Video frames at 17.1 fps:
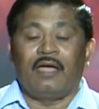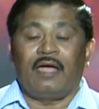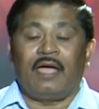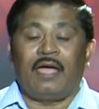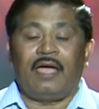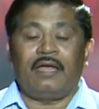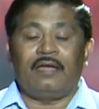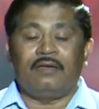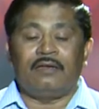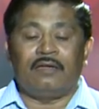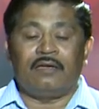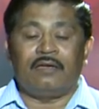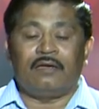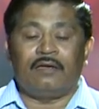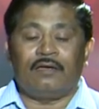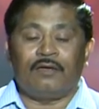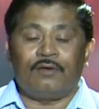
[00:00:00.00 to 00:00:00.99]
And
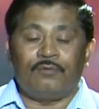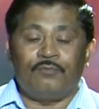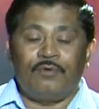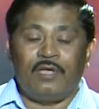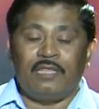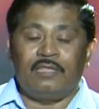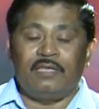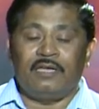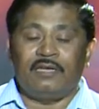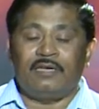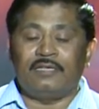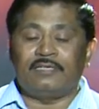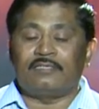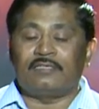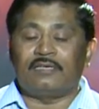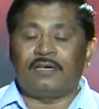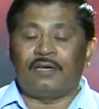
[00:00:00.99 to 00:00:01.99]
when it
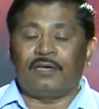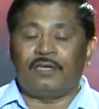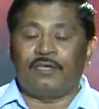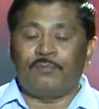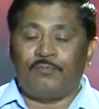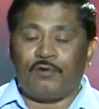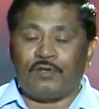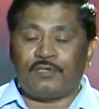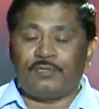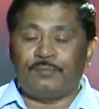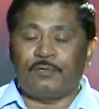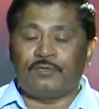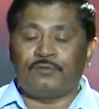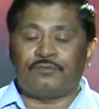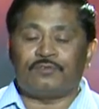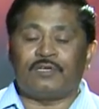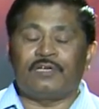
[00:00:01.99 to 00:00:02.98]
is impossible
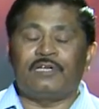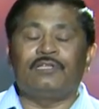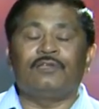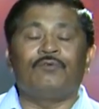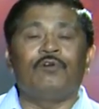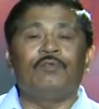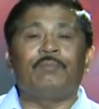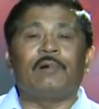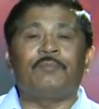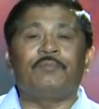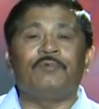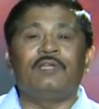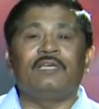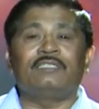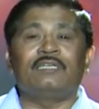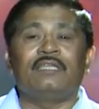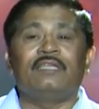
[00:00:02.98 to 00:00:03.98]
to study the whole
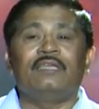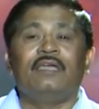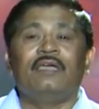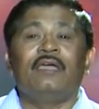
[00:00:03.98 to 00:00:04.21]
population,